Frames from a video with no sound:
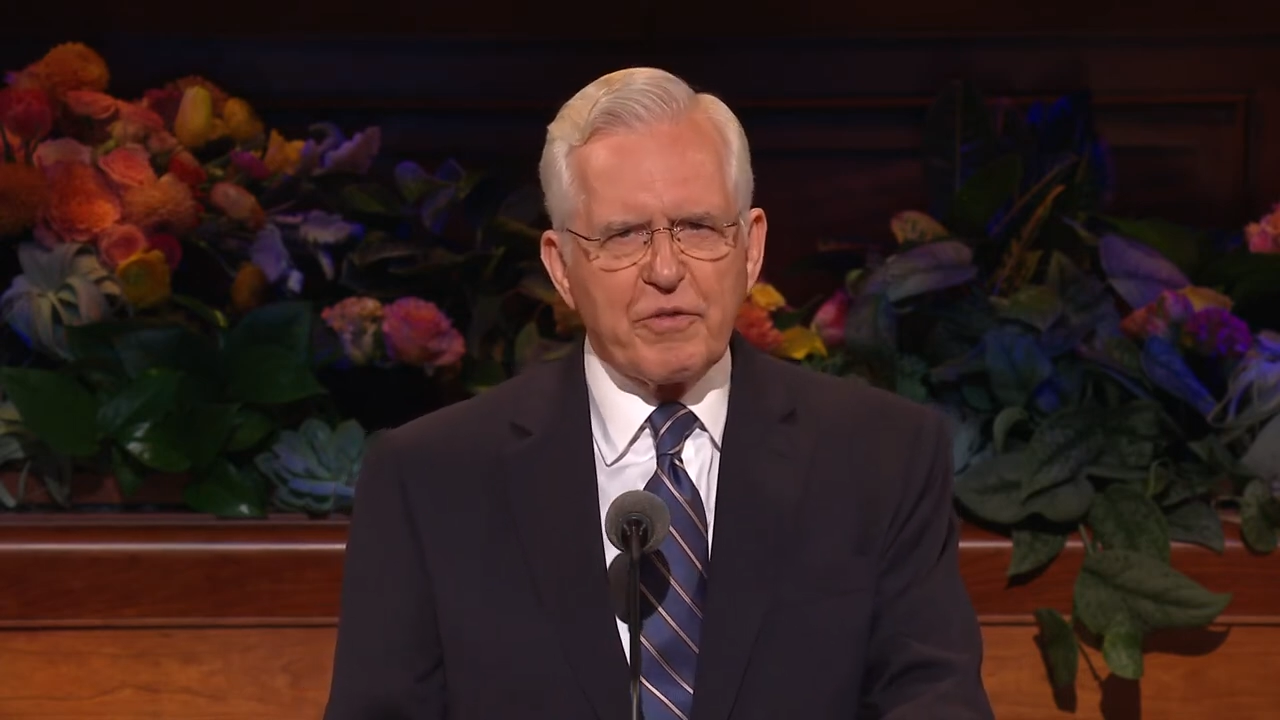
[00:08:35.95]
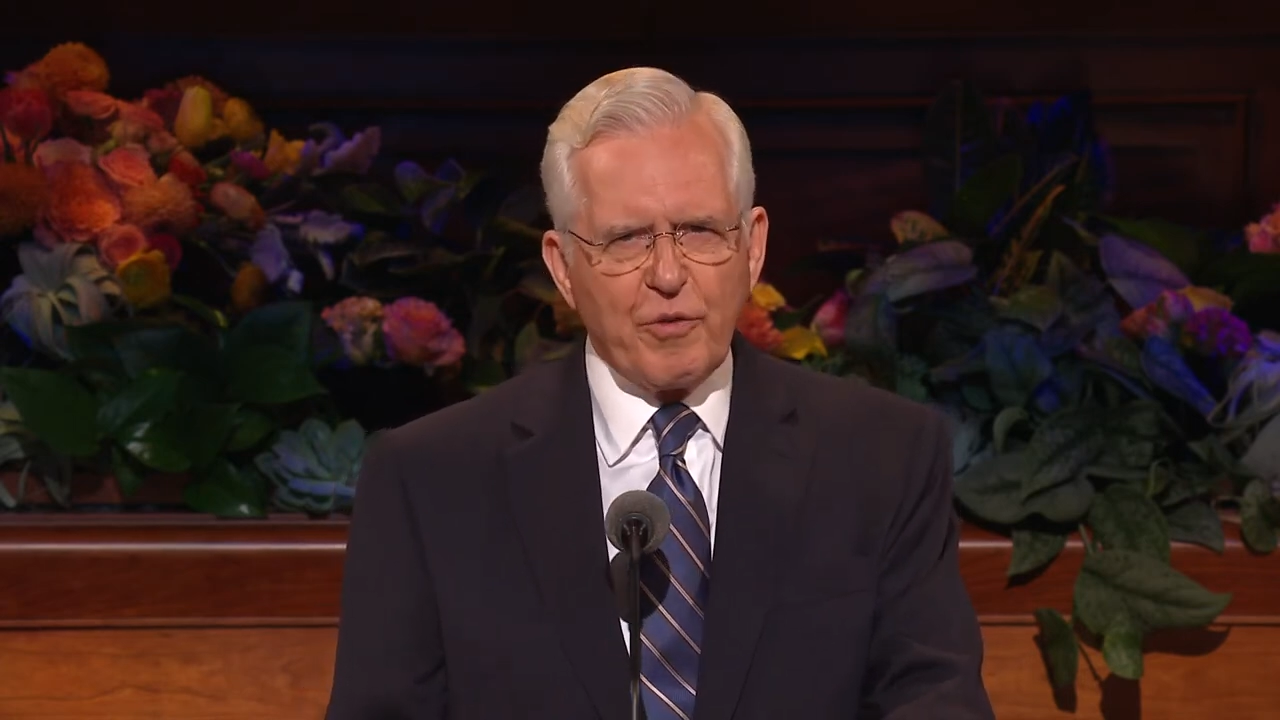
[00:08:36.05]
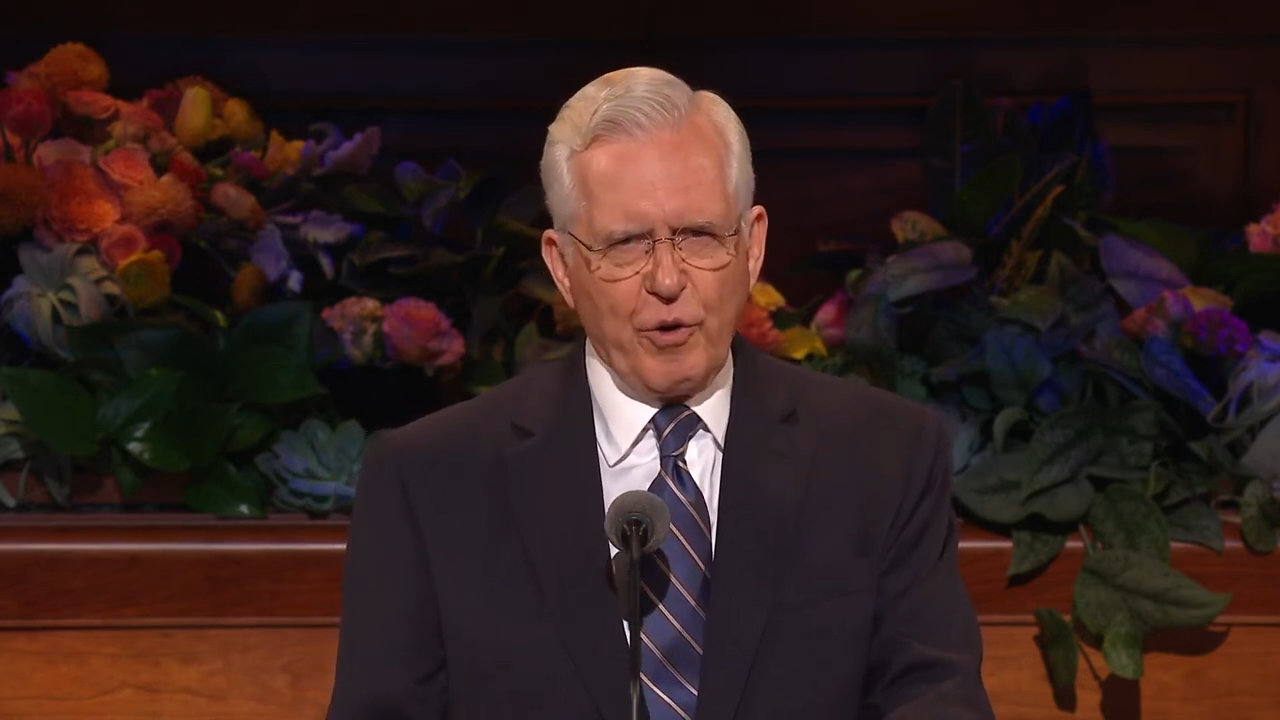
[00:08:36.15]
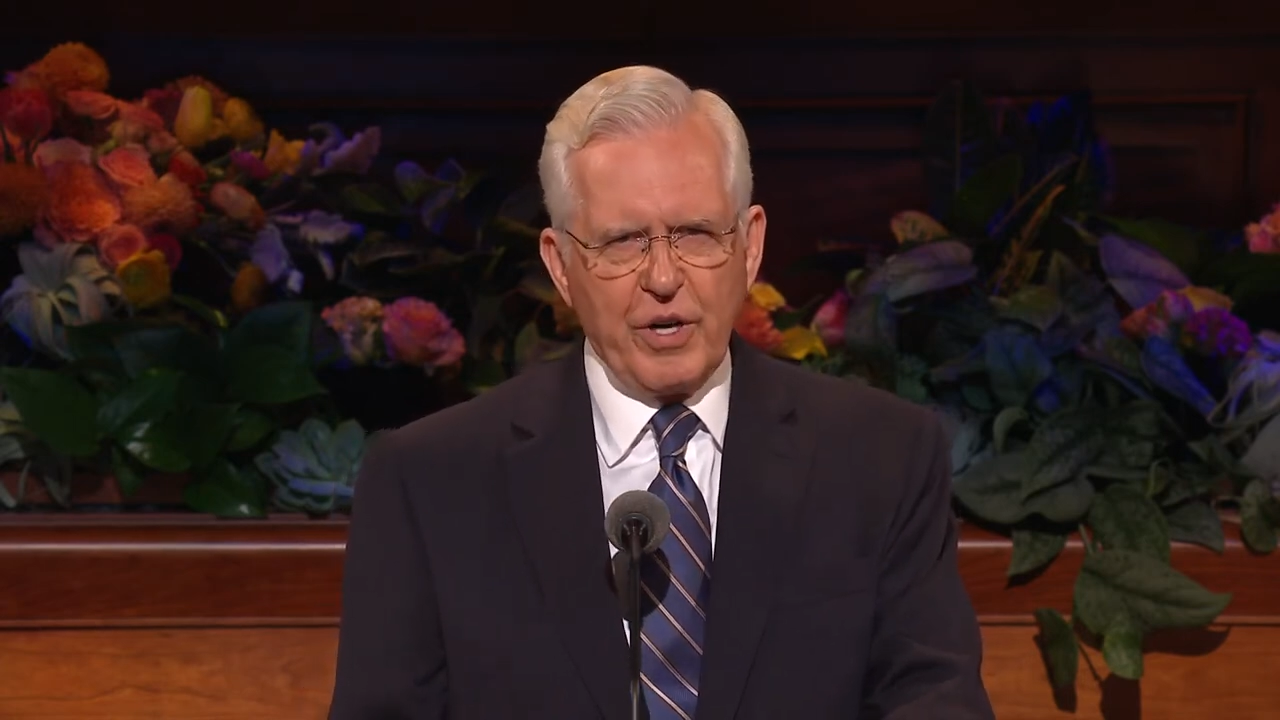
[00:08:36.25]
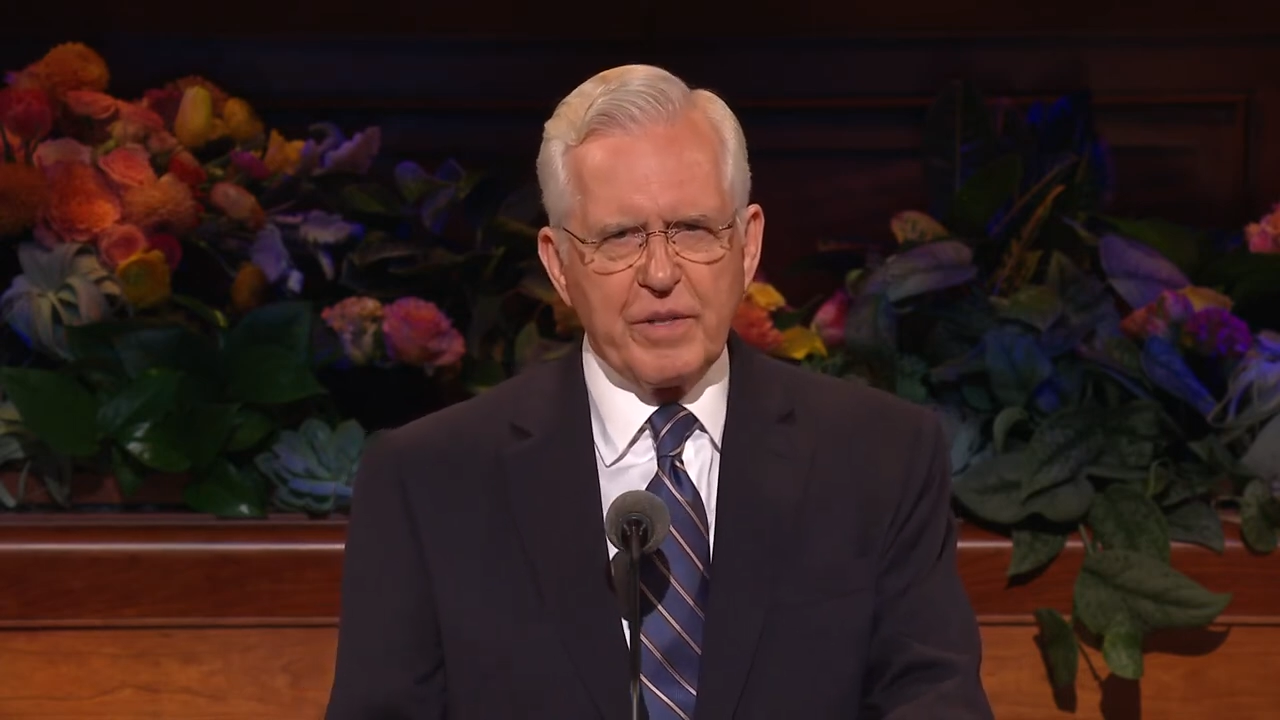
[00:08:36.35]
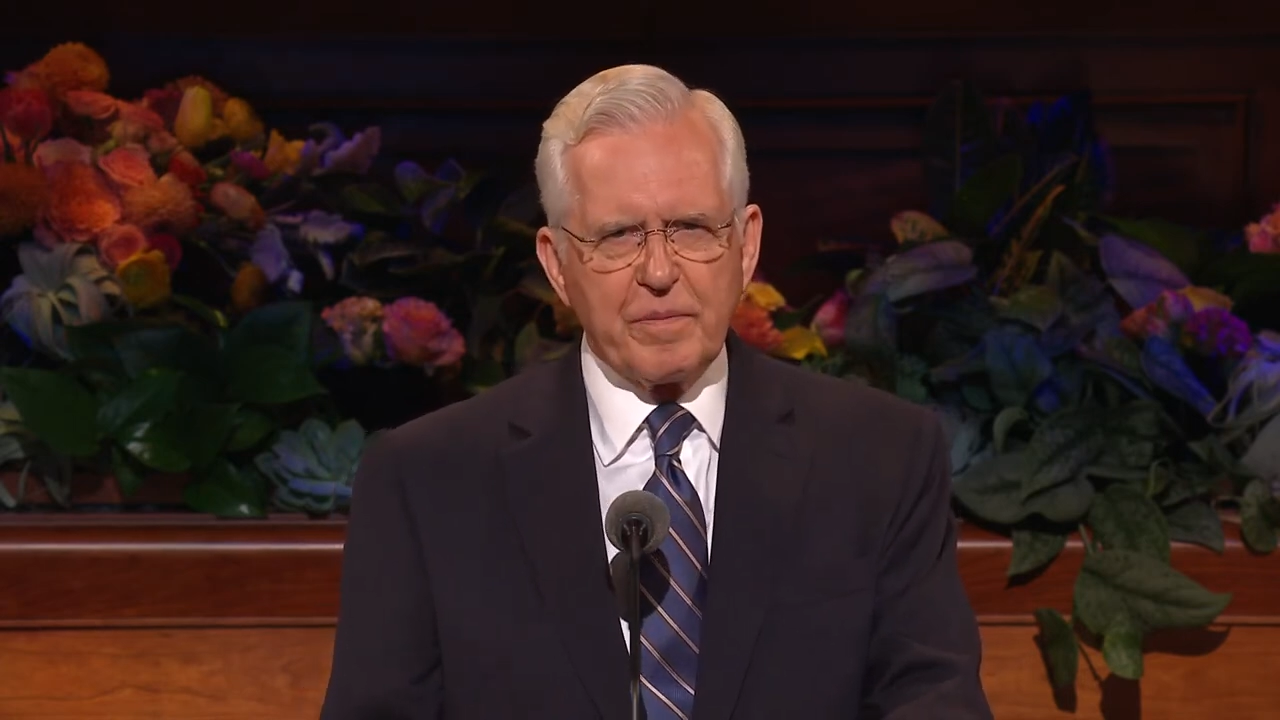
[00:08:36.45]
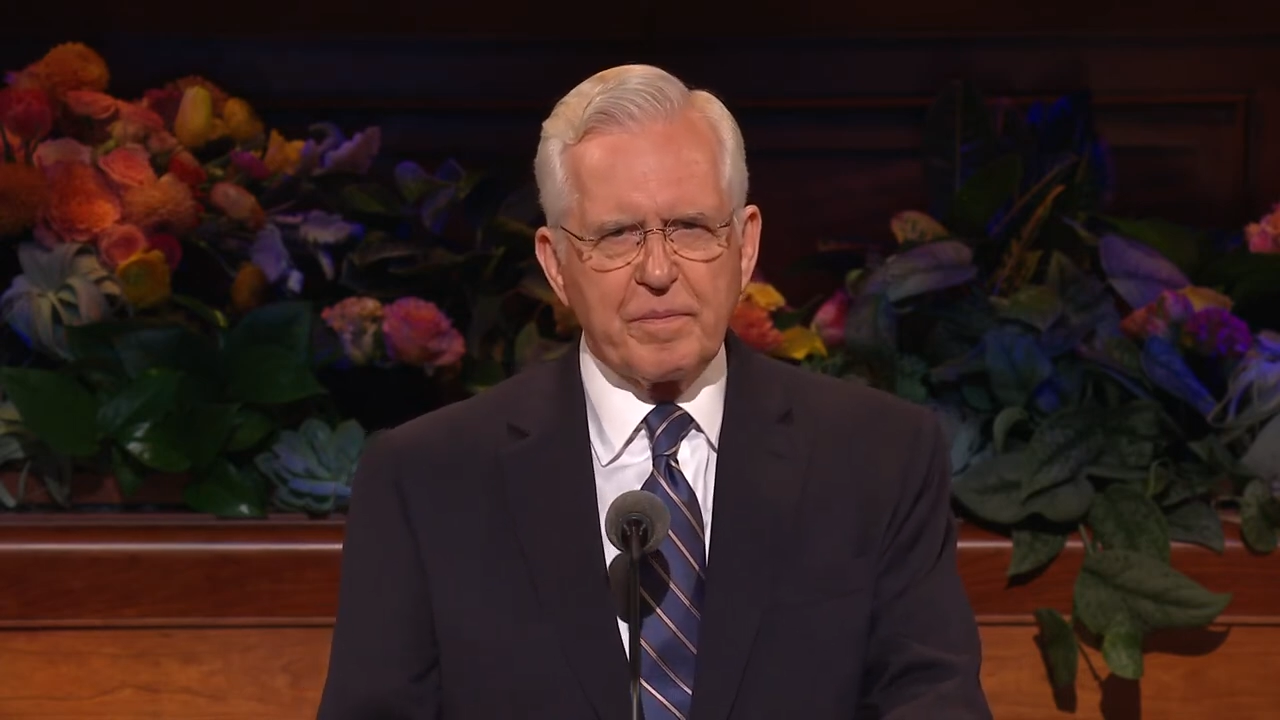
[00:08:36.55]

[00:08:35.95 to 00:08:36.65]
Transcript: for it,